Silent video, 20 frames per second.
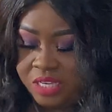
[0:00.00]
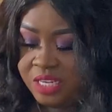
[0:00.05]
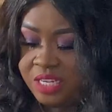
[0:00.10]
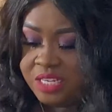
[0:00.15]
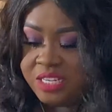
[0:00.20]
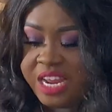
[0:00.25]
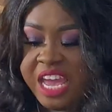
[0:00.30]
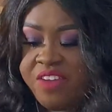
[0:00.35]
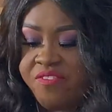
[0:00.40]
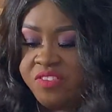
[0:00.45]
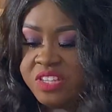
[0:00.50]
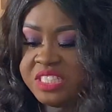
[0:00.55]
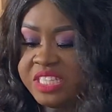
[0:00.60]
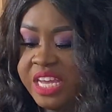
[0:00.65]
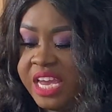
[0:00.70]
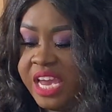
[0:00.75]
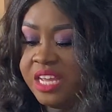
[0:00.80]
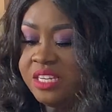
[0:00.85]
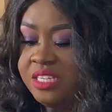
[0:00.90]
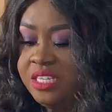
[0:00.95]
They even
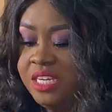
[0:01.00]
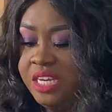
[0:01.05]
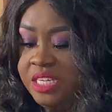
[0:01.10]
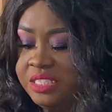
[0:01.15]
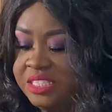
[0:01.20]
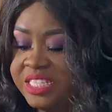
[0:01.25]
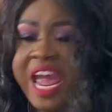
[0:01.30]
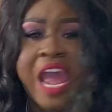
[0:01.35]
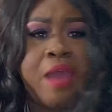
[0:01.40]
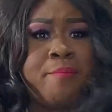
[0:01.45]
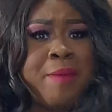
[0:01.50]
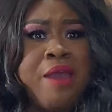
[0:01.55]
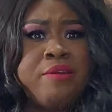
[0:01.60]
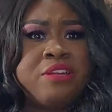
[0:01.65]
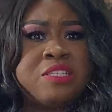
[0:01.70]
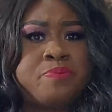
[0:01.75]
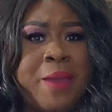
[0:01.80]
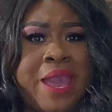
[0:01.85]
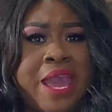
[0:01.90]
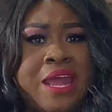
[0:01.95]
saying time out is
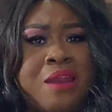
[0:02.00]
bad.